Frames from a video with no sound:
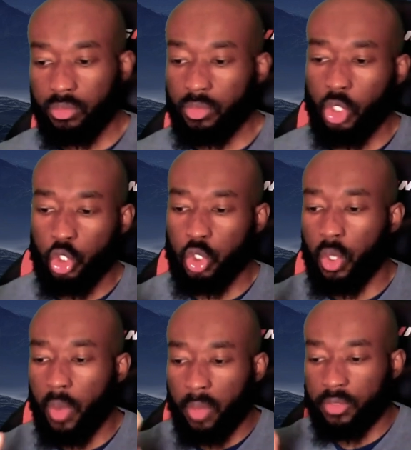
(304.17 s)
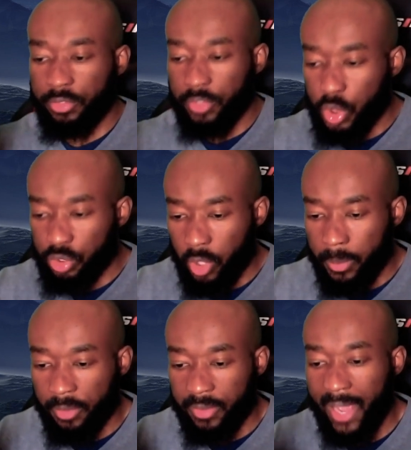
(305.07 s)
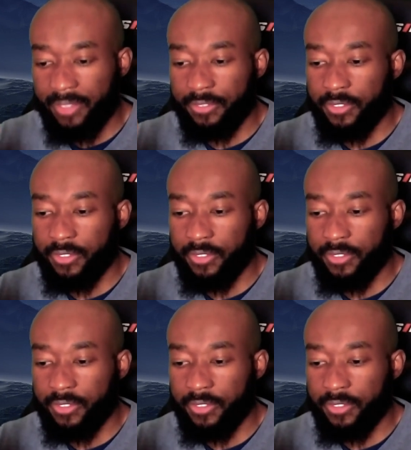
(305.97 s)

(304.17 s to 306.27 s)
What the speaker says: So of the first form of life,